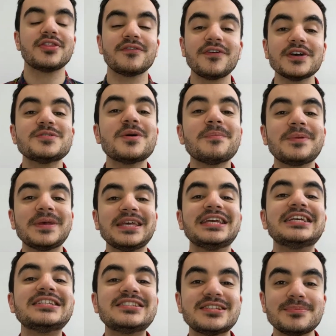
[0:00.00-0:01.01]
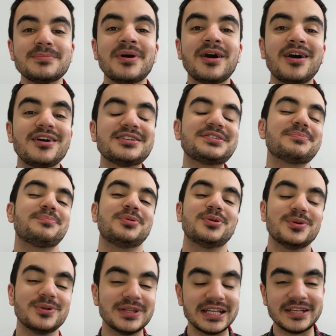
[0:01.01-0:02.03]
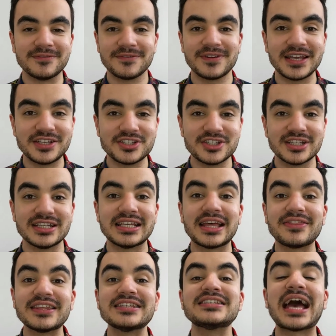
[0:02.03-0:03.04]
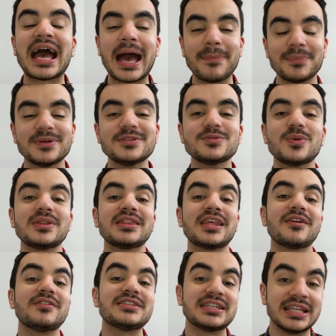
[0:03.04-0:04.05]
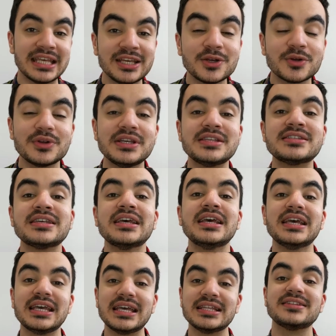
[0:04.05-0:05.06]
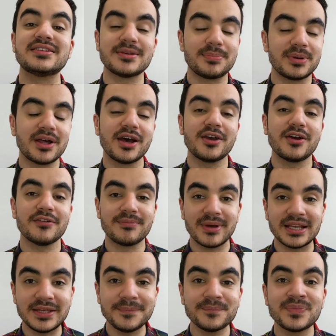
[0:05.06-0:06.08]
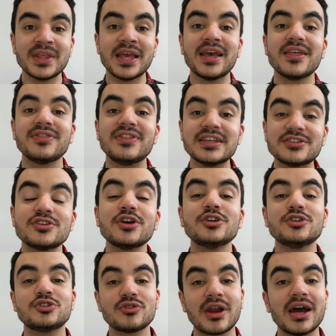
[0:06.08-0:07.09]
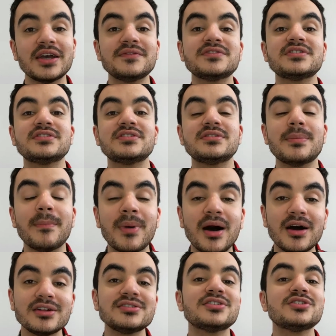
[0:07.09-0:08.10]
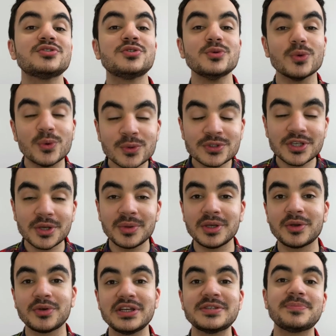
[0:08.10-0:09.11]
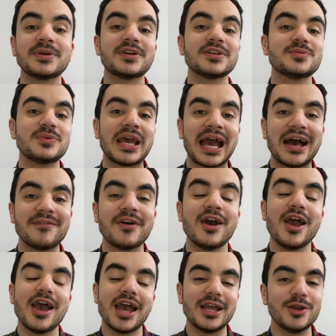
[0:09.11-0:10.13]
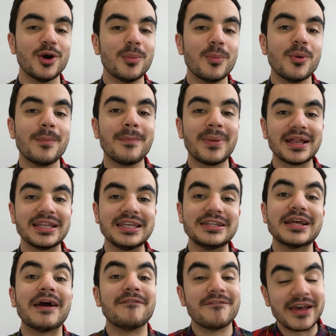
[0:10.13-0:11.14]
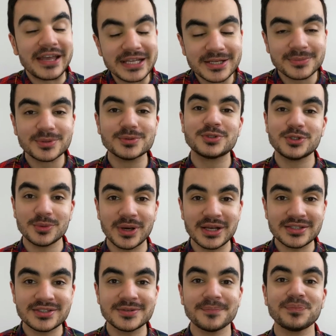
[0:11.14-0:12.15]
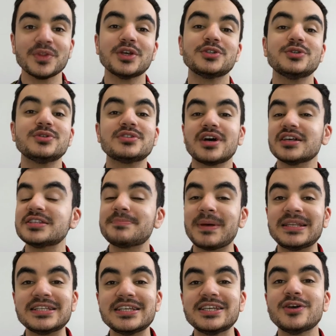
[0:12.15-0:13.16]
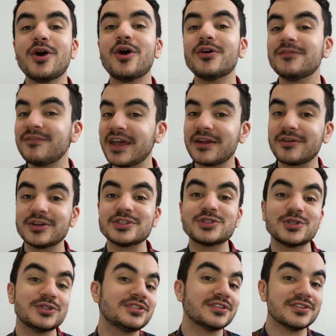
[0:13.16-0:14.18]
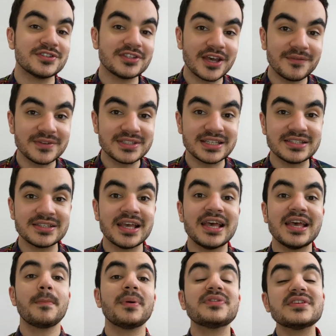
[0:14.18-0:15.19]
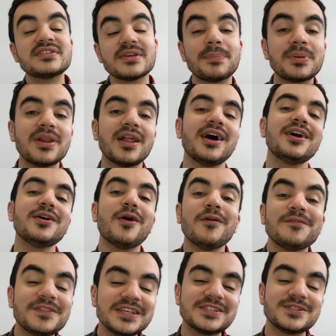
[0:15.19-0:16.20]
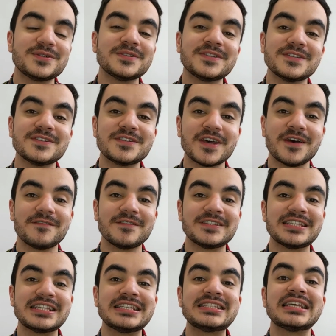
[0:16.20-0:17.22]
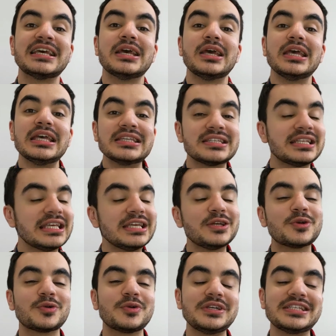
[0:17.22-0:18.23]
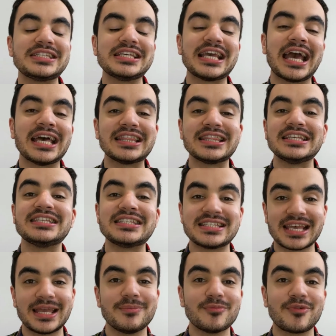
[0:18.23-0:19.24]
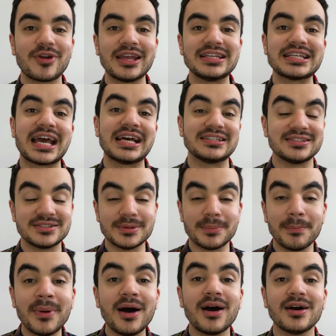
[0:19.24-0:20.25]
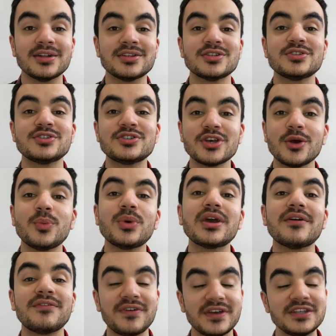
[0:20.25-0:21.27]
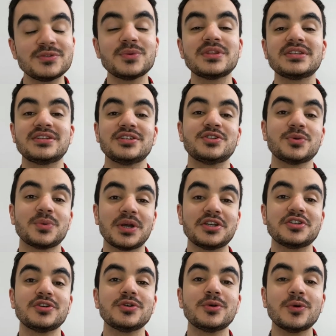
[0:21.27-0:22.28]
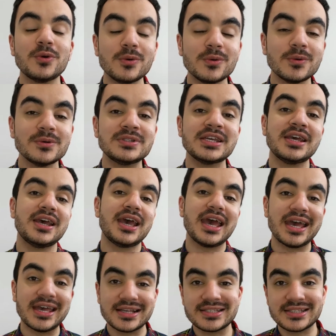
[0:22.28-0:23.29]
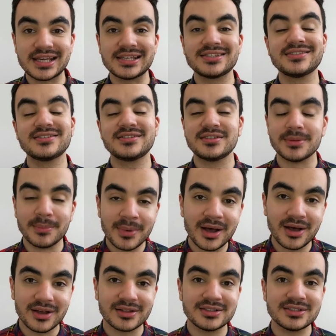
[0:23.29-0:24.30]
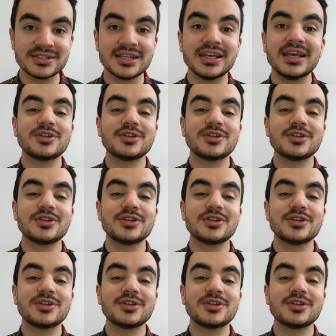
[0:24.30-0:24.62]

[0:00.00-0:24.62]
The first one being is demand pull inflation. Now, this happens when there is an increase in supply of money. This drives demand to also increase because we have a lot more money available to us to start spending on various goods and services. But the supply of these goods and services isn't increasing at the same rate as demand. So we are faced with a situation called excess demand.